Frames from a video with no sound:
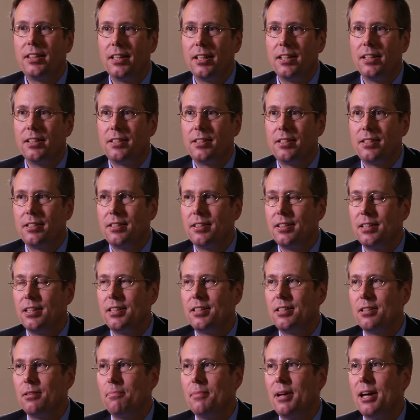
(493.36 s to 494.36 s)
that
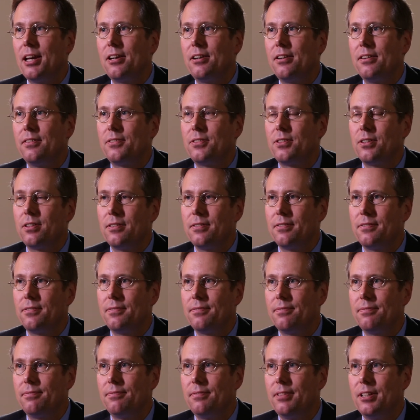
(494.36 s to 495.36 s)
it's a matter of sort of
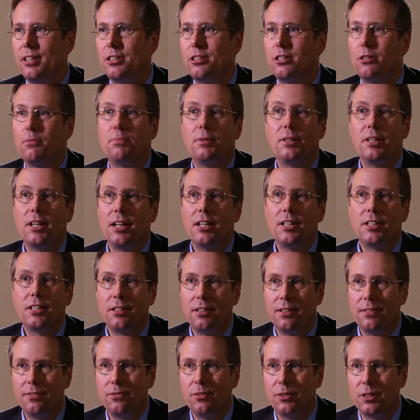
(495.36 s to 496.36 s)
interpretation
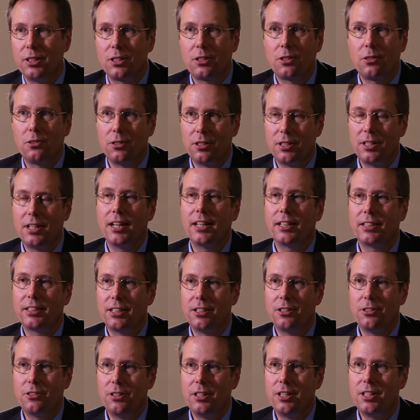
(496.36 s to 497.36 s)
of one's core texts
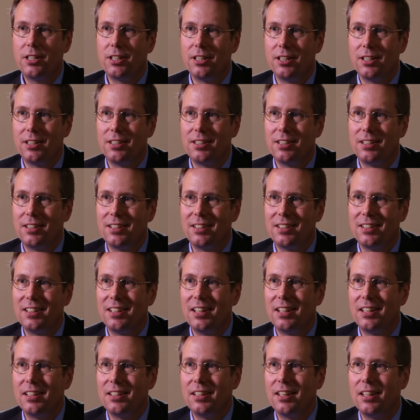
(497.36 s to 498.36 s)
and traditions,
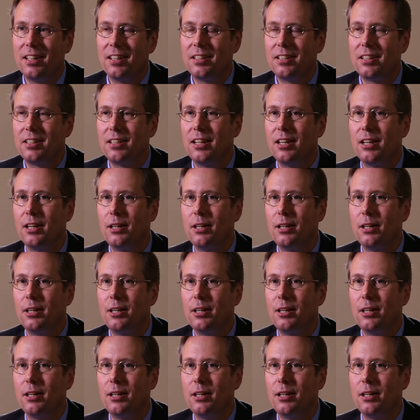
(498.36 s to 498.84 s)
and that